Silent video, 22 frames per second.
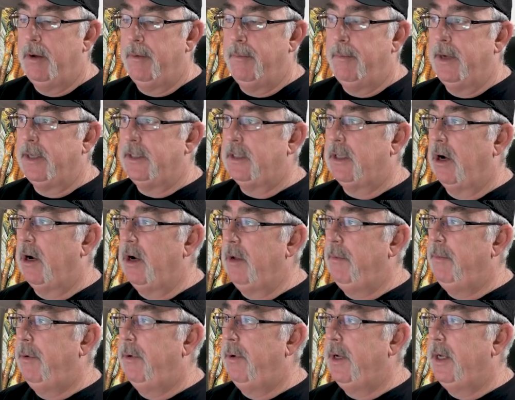my starting
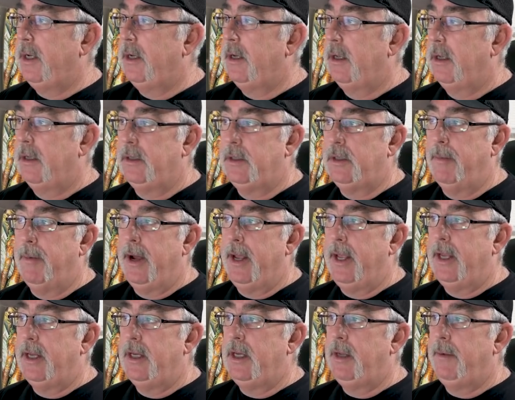point to my
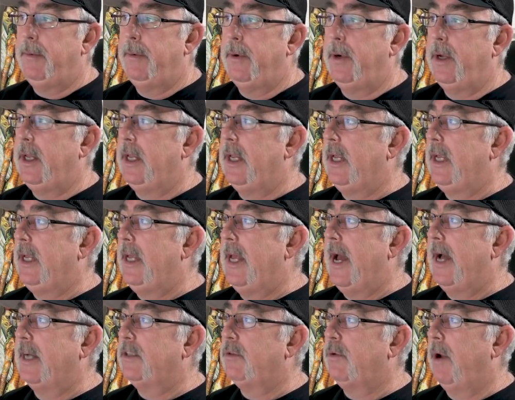ending point and
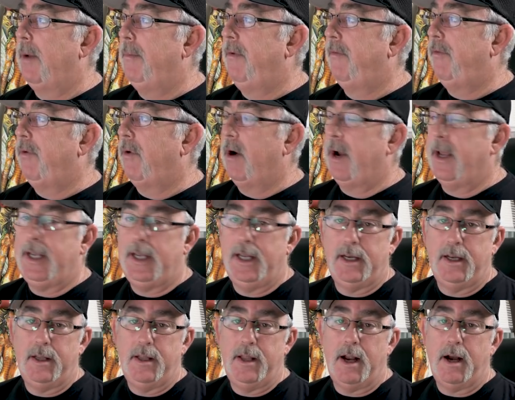gas right before I get
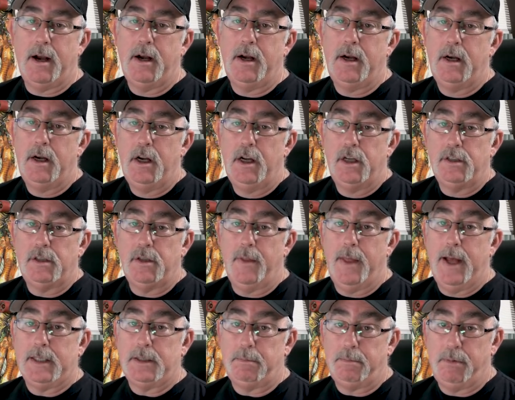in there. So
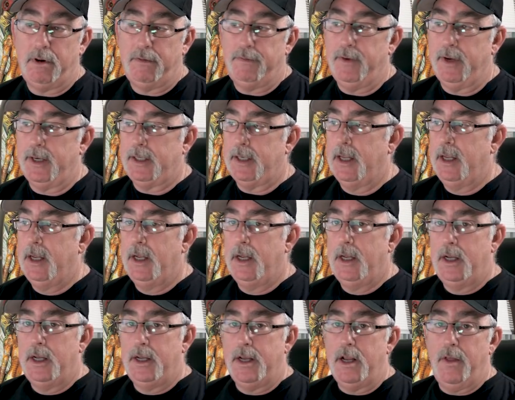that's perfect.
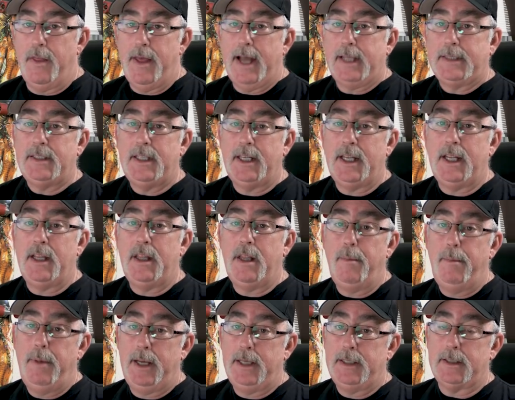Now that's it in the
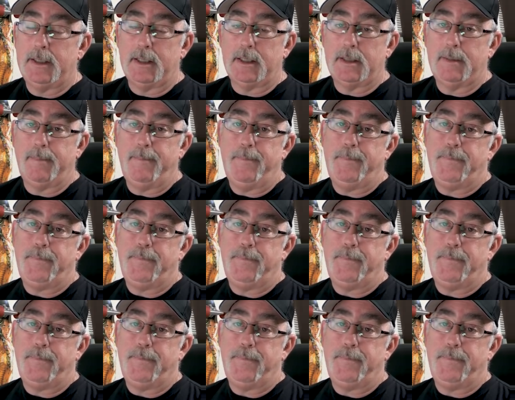basics.